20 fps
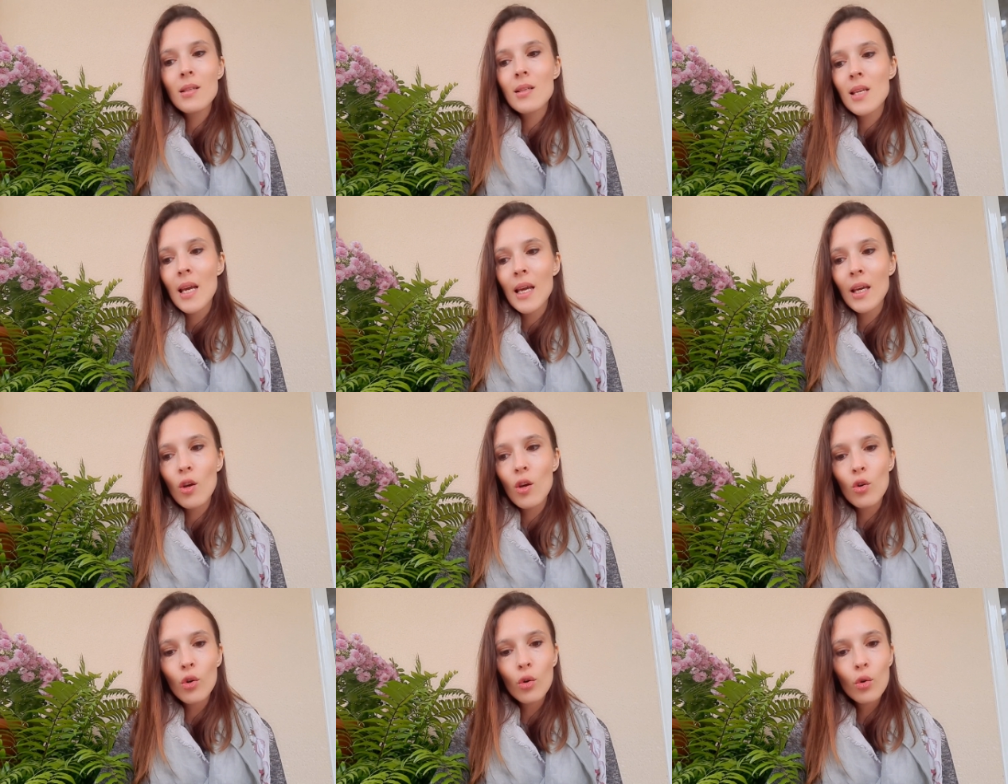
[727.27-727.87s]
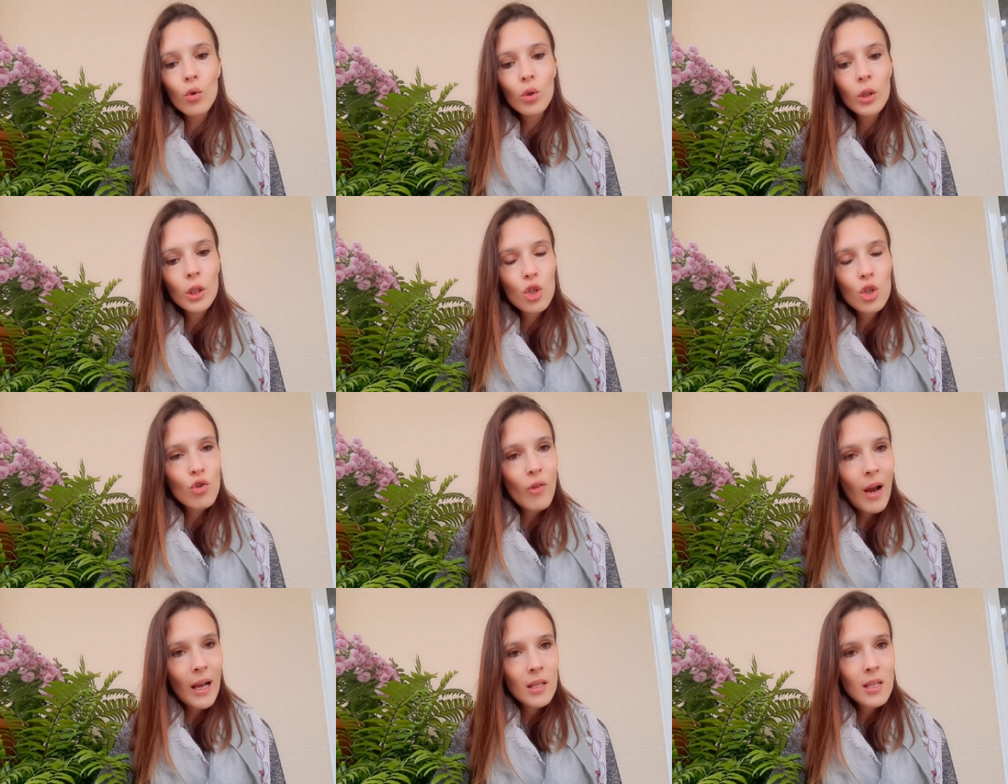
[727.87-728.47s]
Take your Google
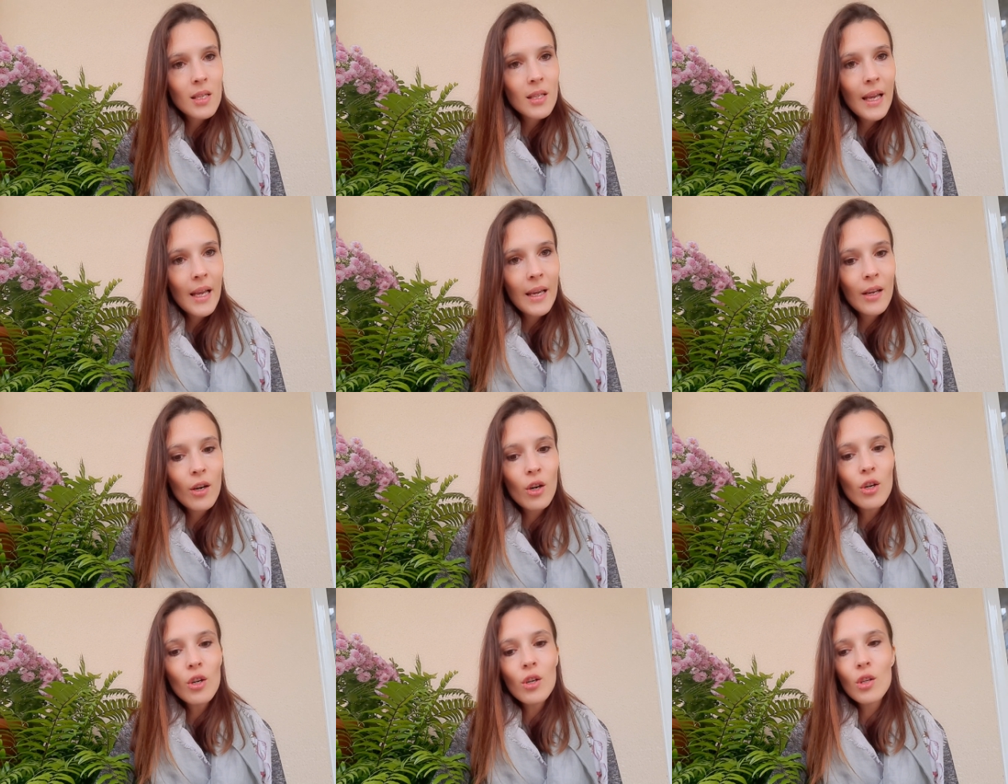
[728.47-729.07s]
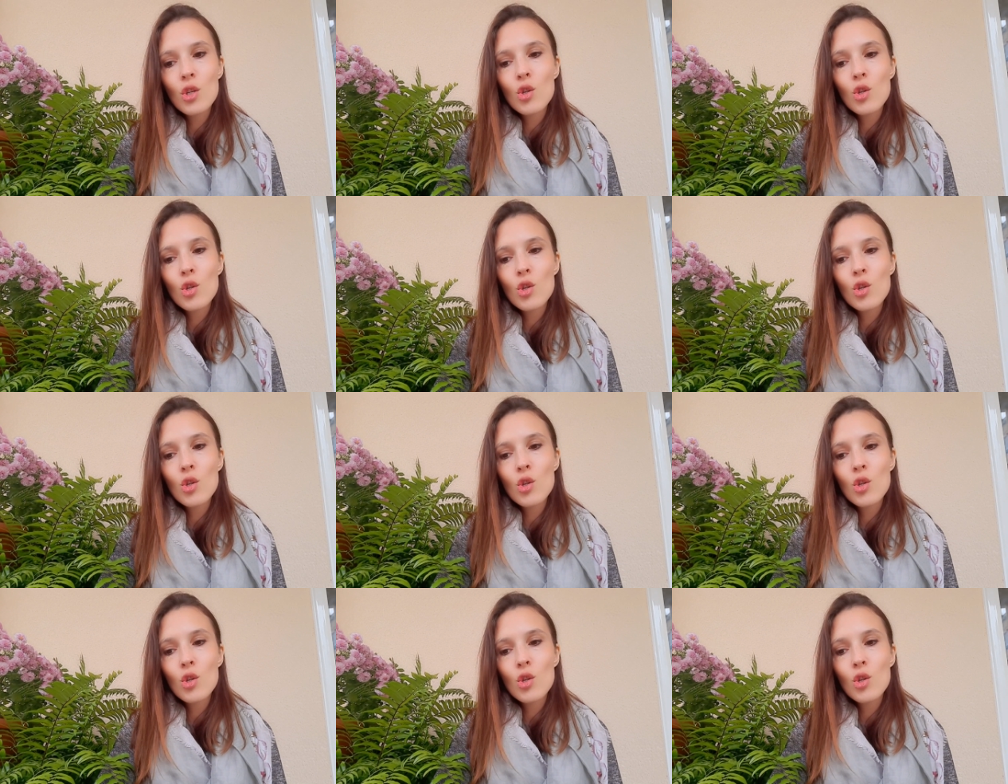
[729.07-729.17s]
Translator,